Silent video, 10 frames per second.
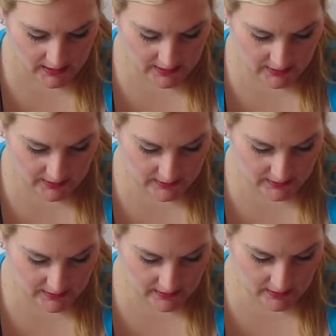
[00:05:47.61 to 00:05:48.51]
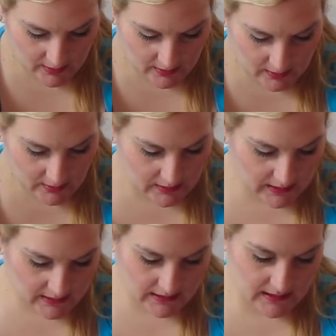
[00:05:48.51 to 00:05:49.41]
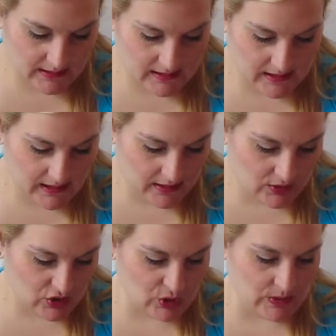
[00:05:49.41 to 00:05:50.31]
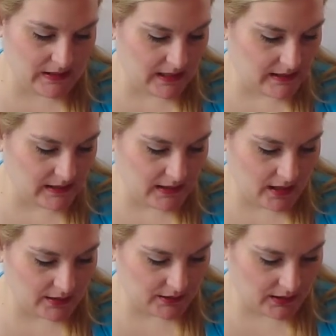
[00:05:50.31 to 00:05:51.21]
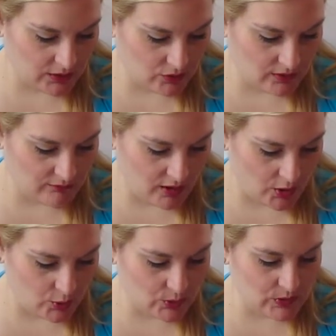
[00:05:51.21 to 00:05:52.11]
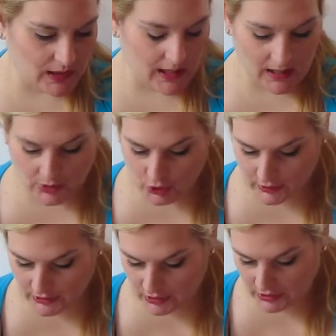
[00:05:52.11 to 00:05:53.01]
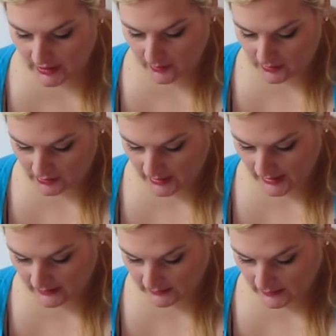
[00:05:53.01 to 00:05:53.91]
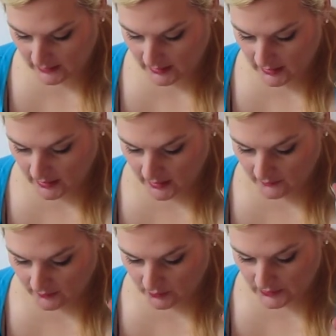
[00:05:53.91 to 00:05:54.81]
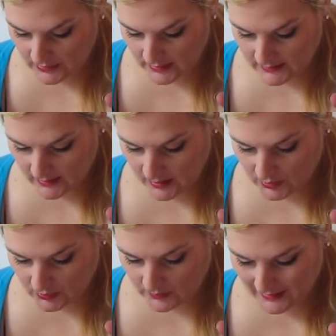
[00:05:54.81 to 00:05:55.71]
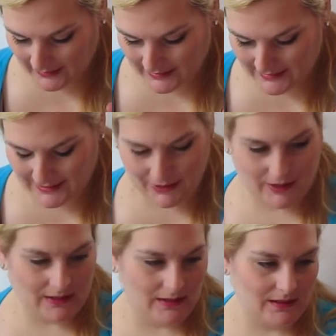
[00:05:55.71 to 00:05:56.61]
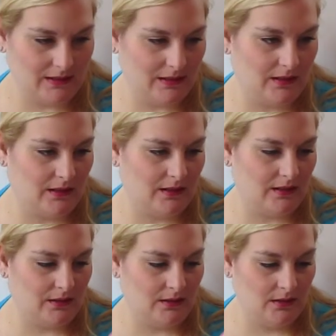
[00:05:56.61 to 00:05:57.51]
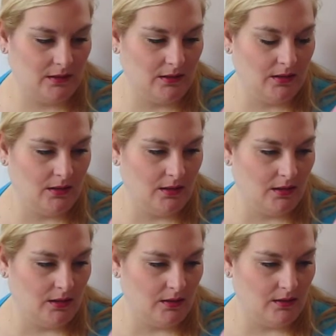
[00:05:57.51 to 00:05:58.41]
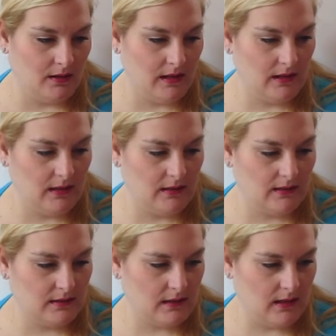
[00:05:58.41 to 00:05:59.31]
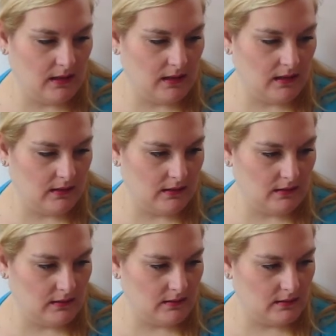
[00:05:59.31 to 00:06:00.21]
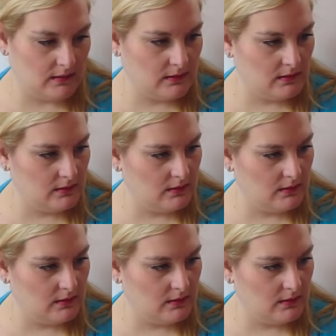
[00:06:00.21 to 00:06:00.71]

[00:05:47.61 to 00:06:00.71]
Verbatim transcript: is IDC Institute Scented Garden Country Rose Luxury Shower Gel. Full size at 100ml is 3.99. This is